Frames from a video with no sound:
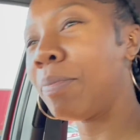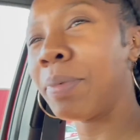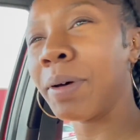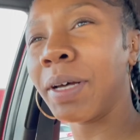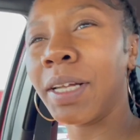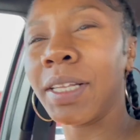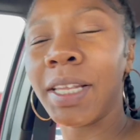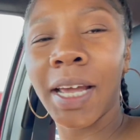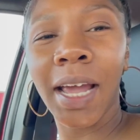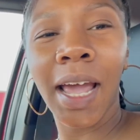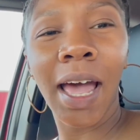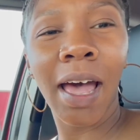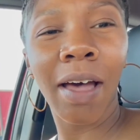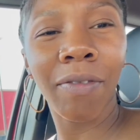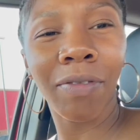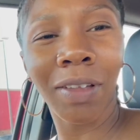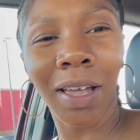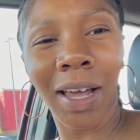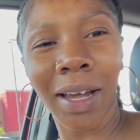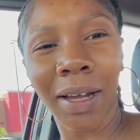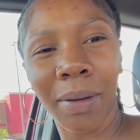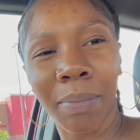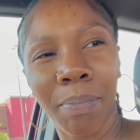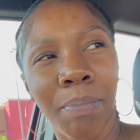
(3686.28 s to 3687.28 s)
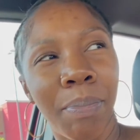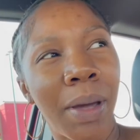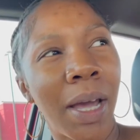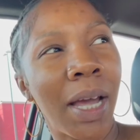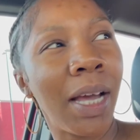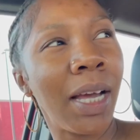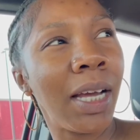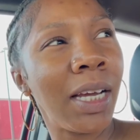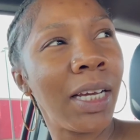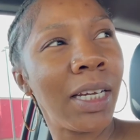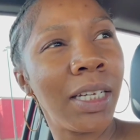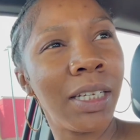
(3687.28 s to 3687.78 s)
but they have like
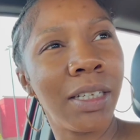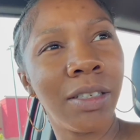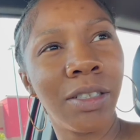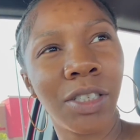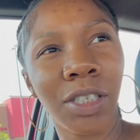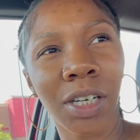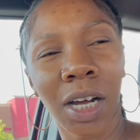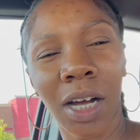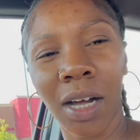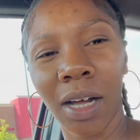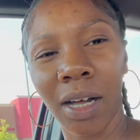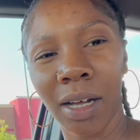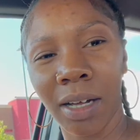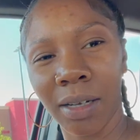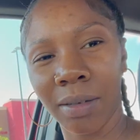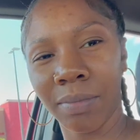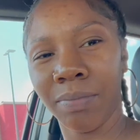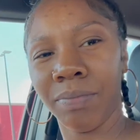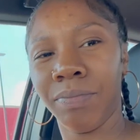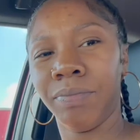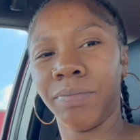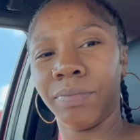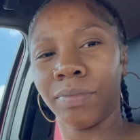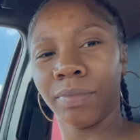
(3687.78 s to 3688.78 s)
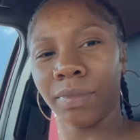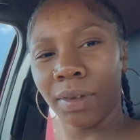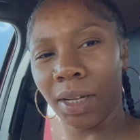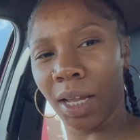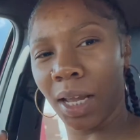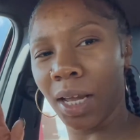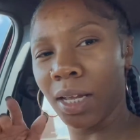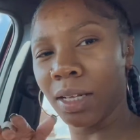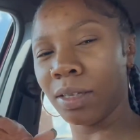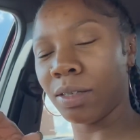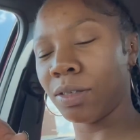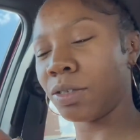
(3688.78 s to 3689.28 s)
beige um
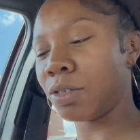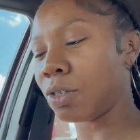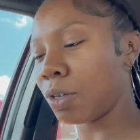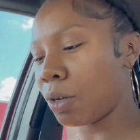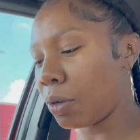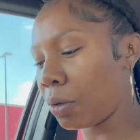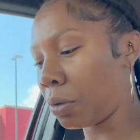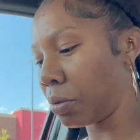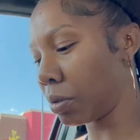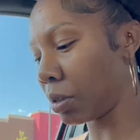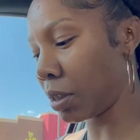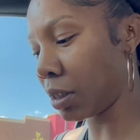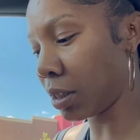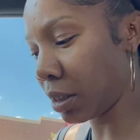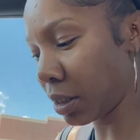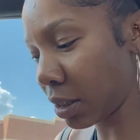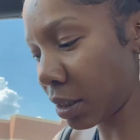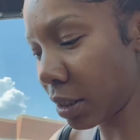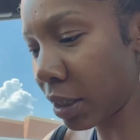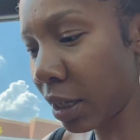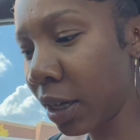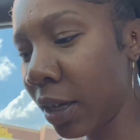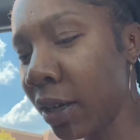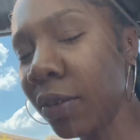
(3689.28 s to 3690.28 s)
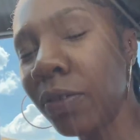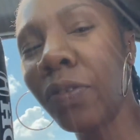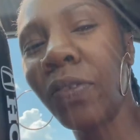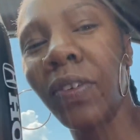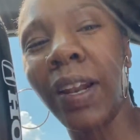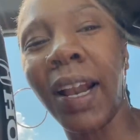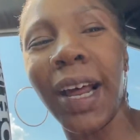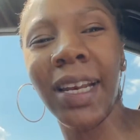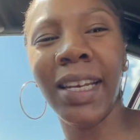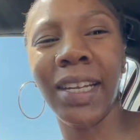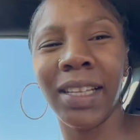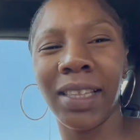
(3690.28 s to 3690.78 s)
insoles and stuff,
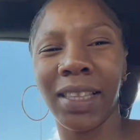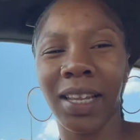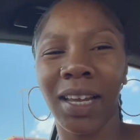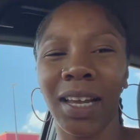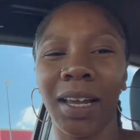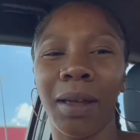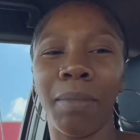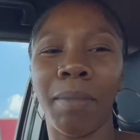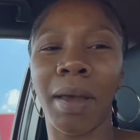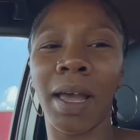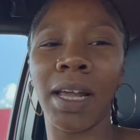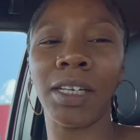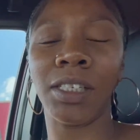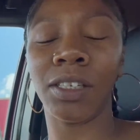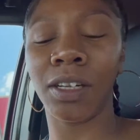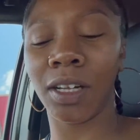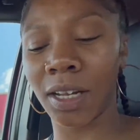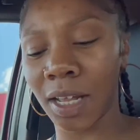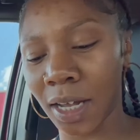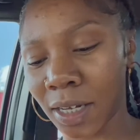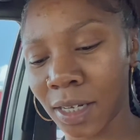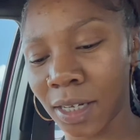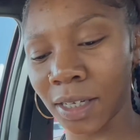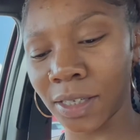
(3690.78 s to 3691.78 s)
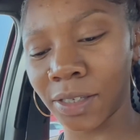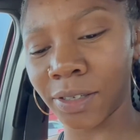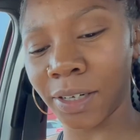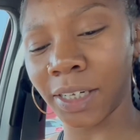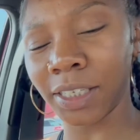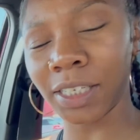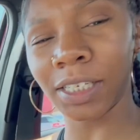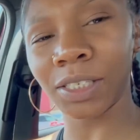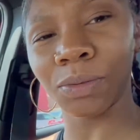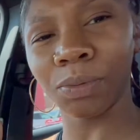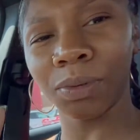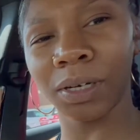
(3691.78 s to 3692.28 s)
and I didn't think it matched all that good, so I
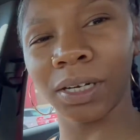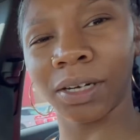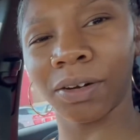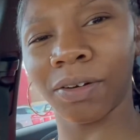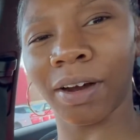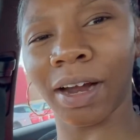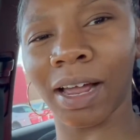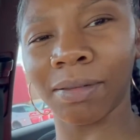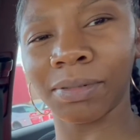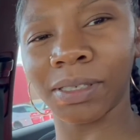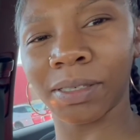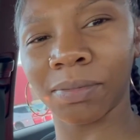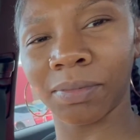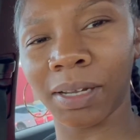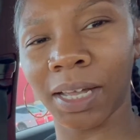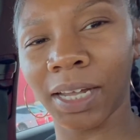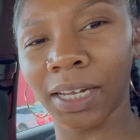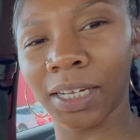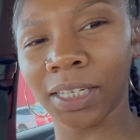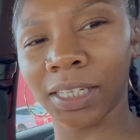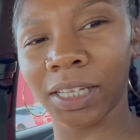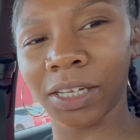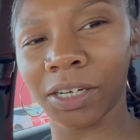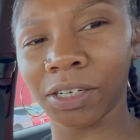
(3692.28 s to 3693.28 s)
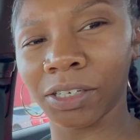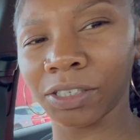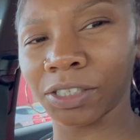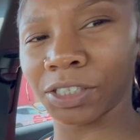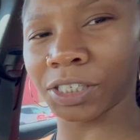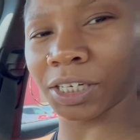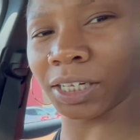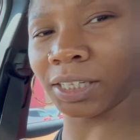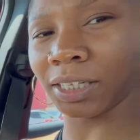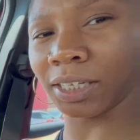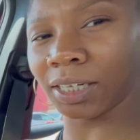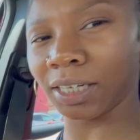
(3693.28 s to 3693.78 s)
just went and grabbed some like clear
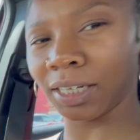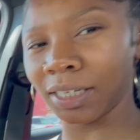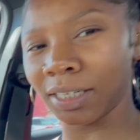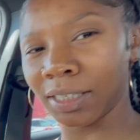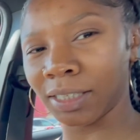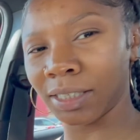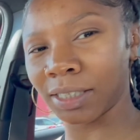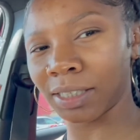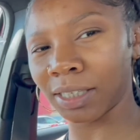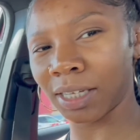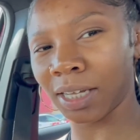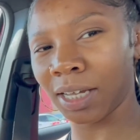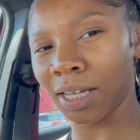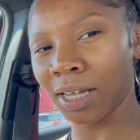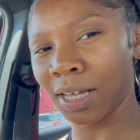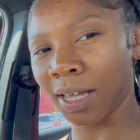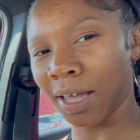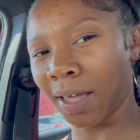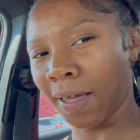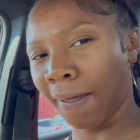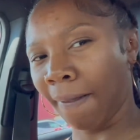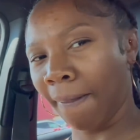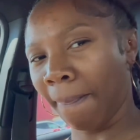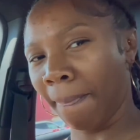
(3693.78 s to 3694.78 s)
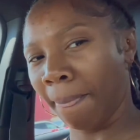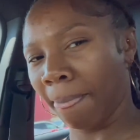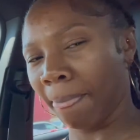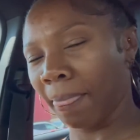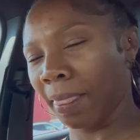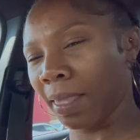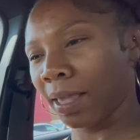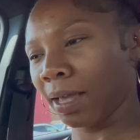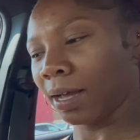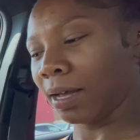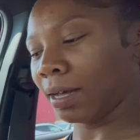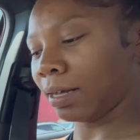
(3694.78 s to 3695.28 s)
jellies,
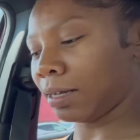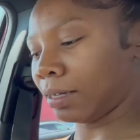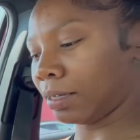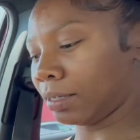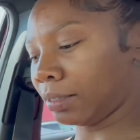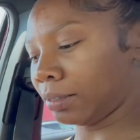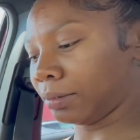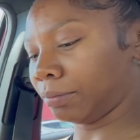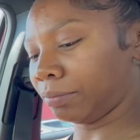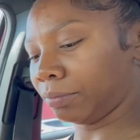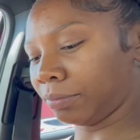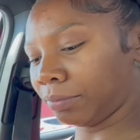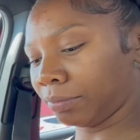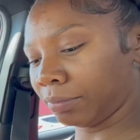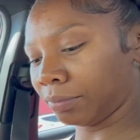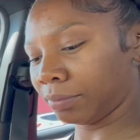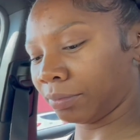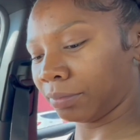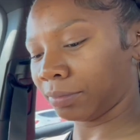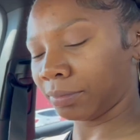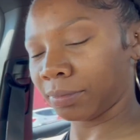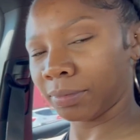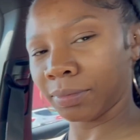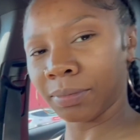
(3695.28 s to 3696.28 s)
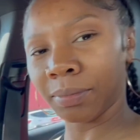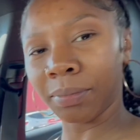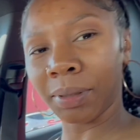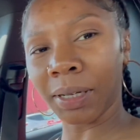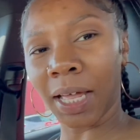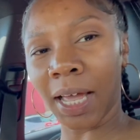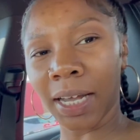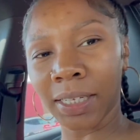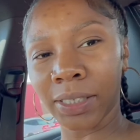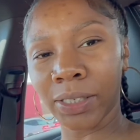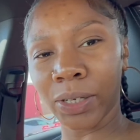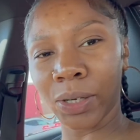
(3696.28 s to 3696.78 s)
um,
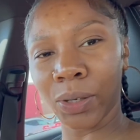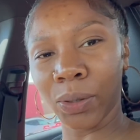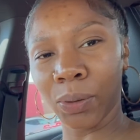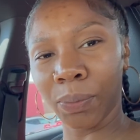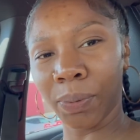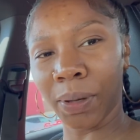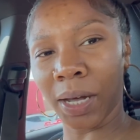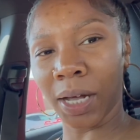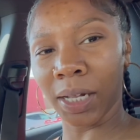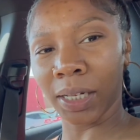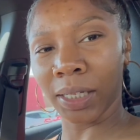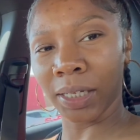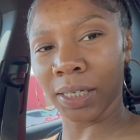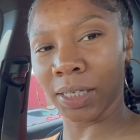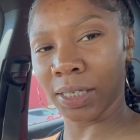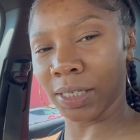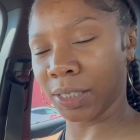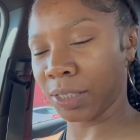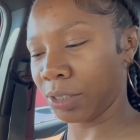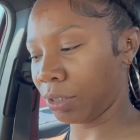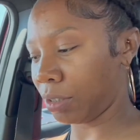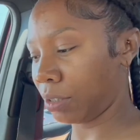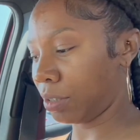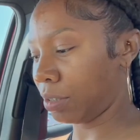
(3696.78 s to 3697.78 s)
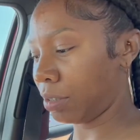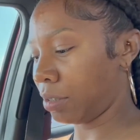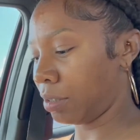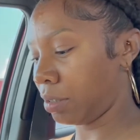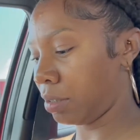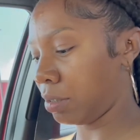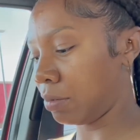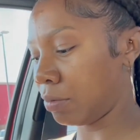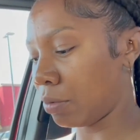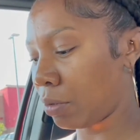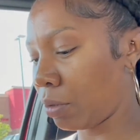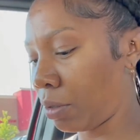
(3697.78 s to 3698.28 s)
black toe polish,
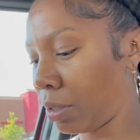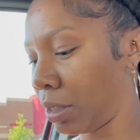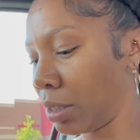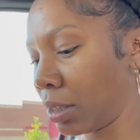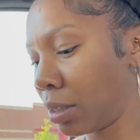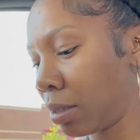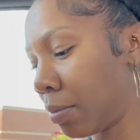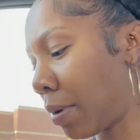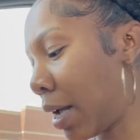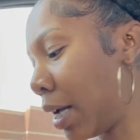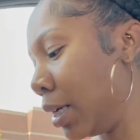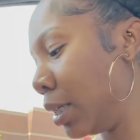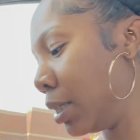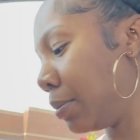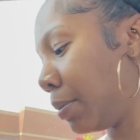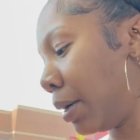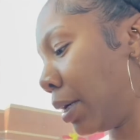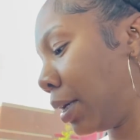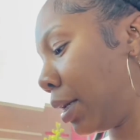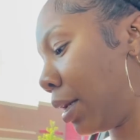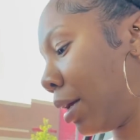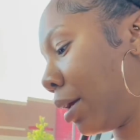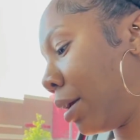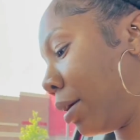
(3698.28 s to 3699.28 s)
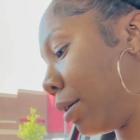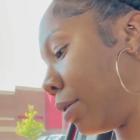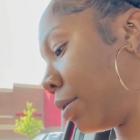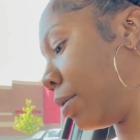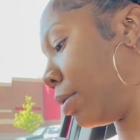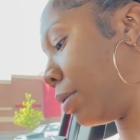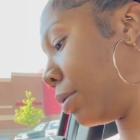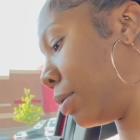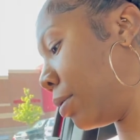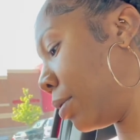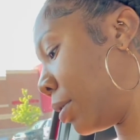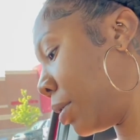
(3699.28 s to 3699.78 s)
of course, to match my
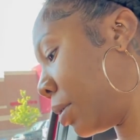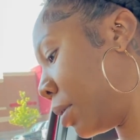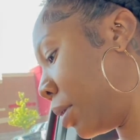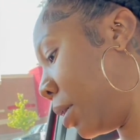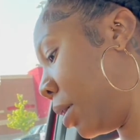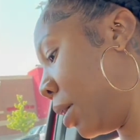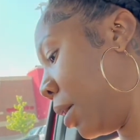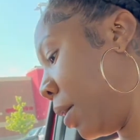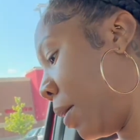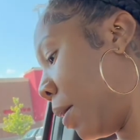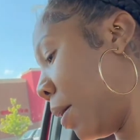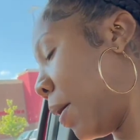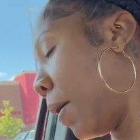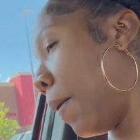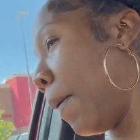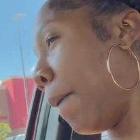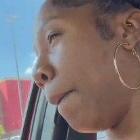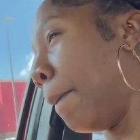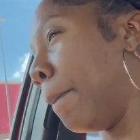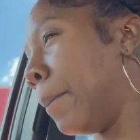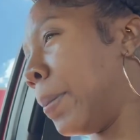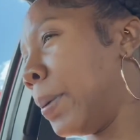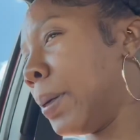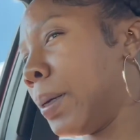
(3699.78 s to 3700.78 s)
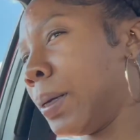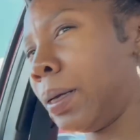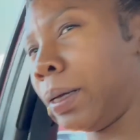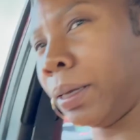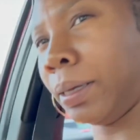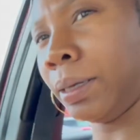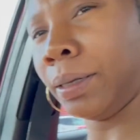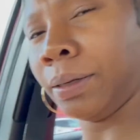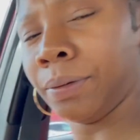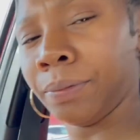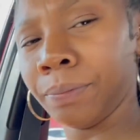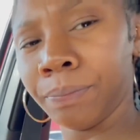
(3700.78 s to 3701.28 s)
nails,
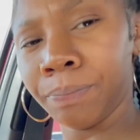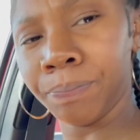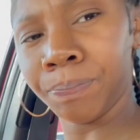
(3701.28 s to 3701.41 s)
but